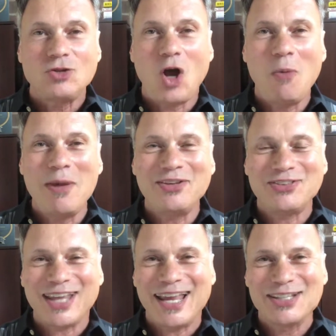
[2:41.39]
TOMA
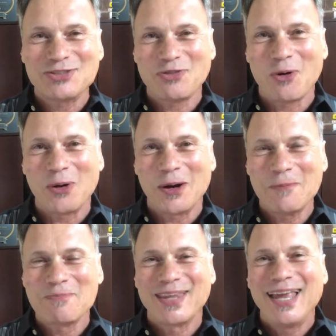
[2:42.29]
stands
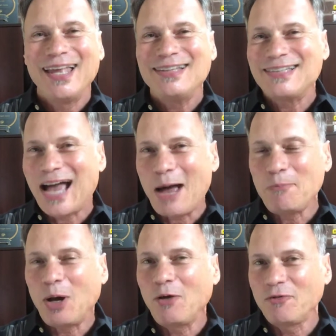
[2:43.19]
for
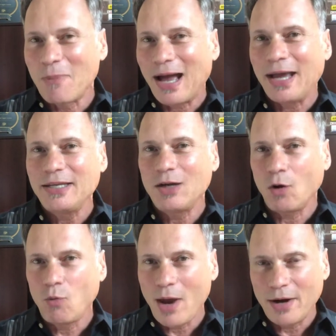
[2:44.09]
top of mind
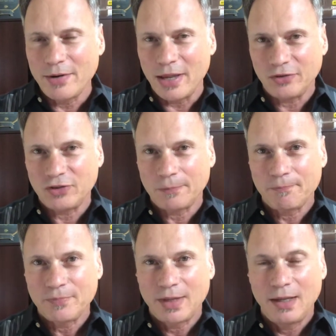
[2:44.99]
awareness.
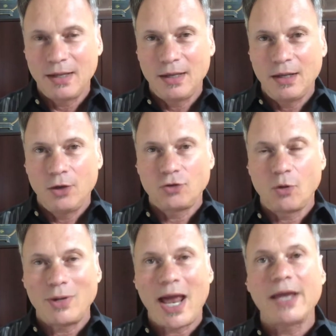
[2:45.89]

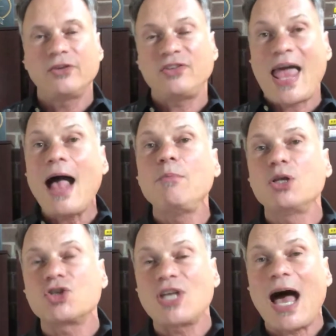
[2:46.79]
So when I
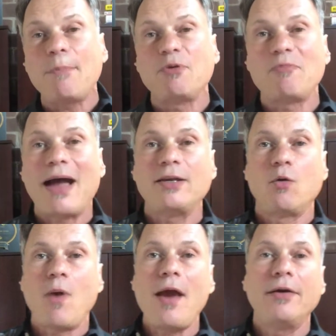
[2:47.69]
establish top of mind
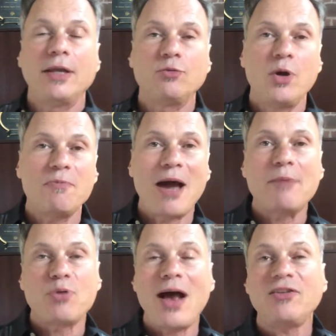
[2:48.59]
awareness with
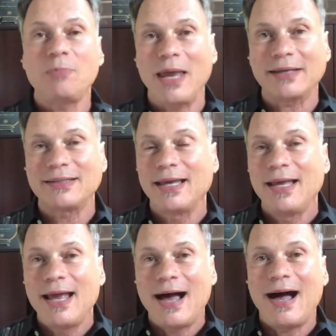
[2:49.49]
my prospect,
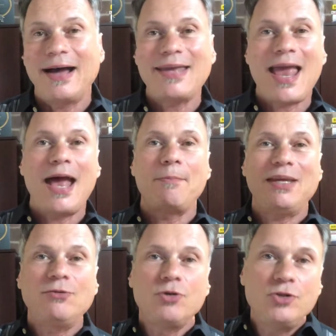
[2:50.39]
I am
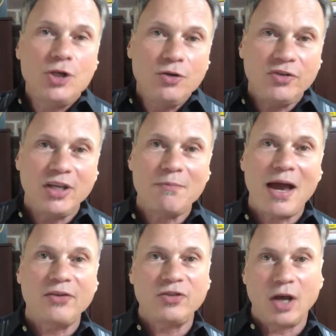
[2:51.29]
introducing
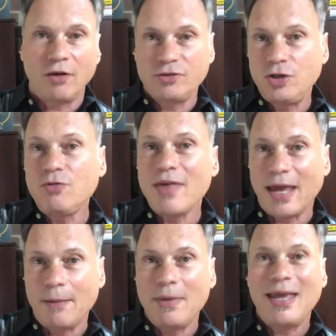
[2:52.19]
myself to
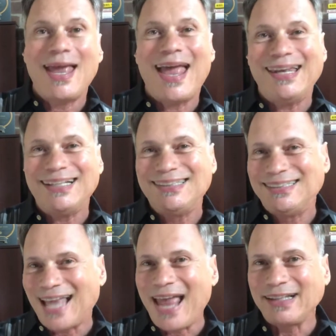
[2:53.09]
them at
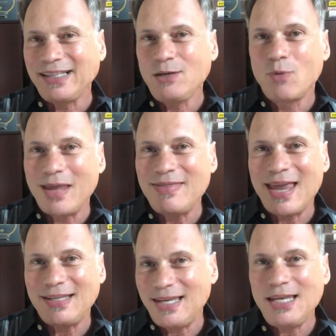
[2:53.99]
exactly when
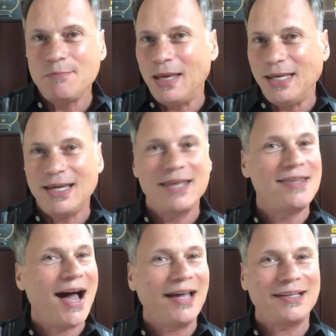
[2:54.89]
they need me,
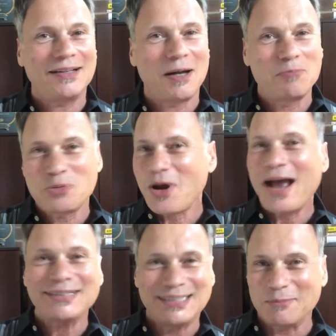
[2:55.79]
not
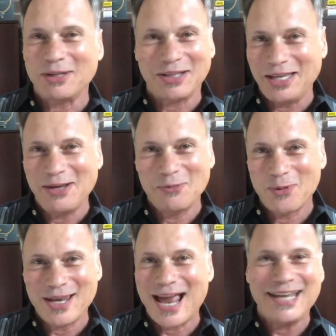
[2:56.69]
approximately
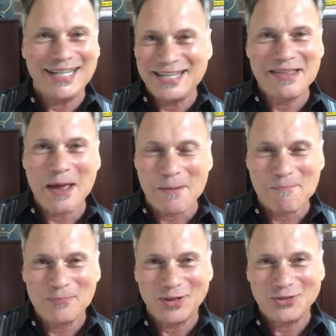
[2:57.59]
when I need them.
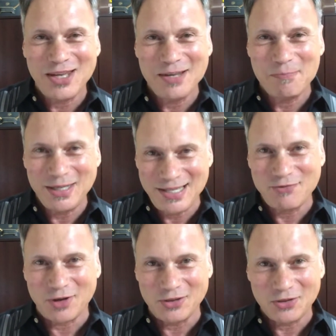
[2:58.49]
You see, big
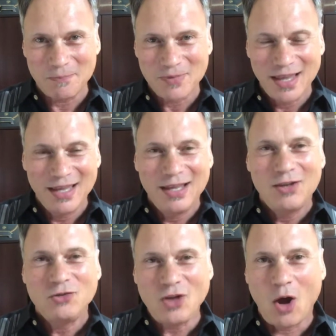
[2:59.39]
difference.
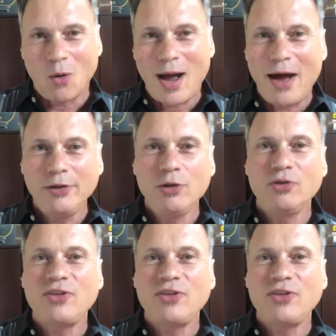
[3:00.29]
So how do you